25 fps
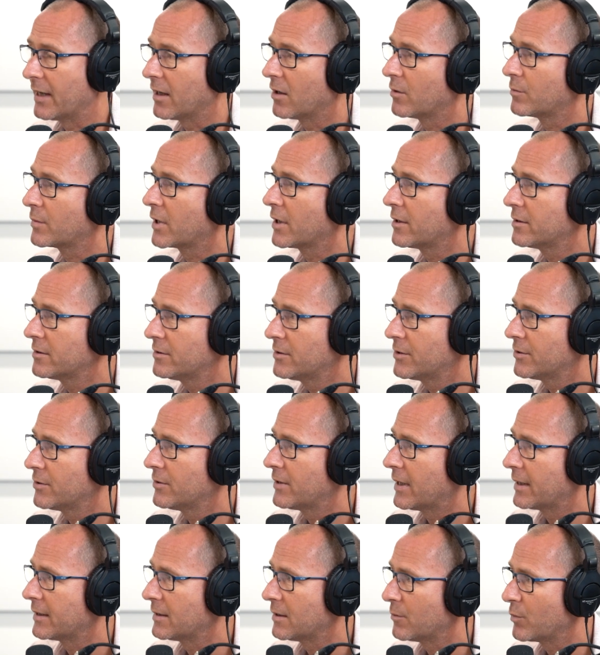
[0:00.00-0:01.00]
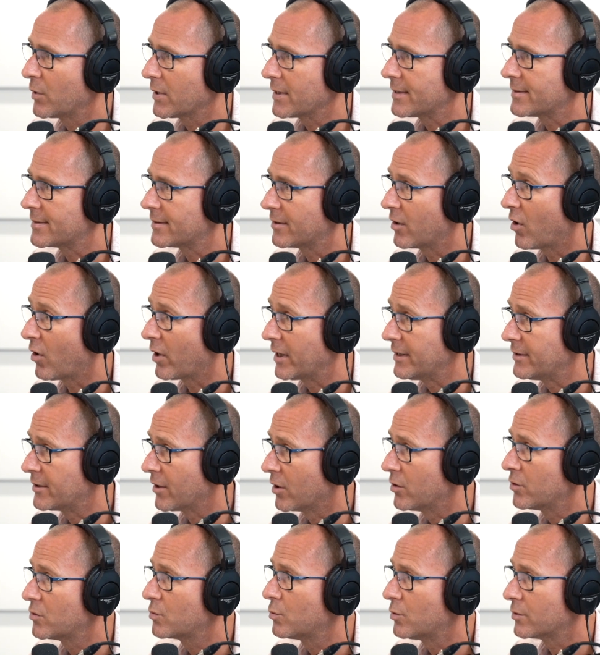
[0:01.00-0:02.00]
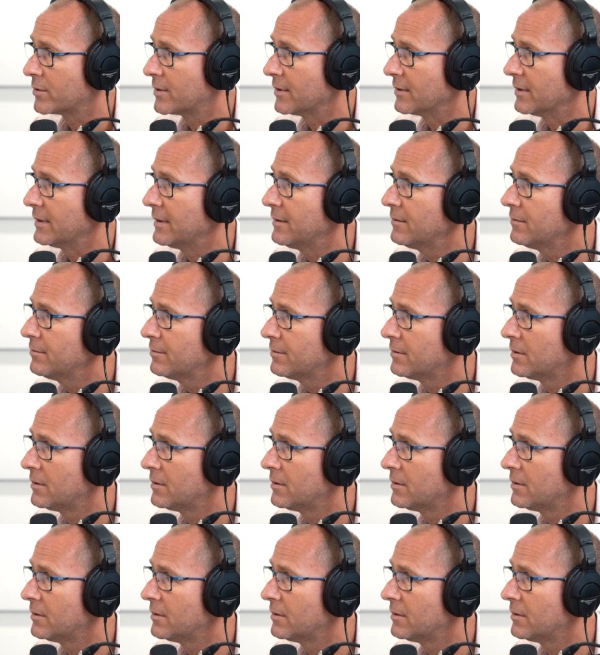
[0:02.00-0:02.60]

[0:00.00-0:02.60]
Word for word: I'm going to do that in a place that I don't want to live.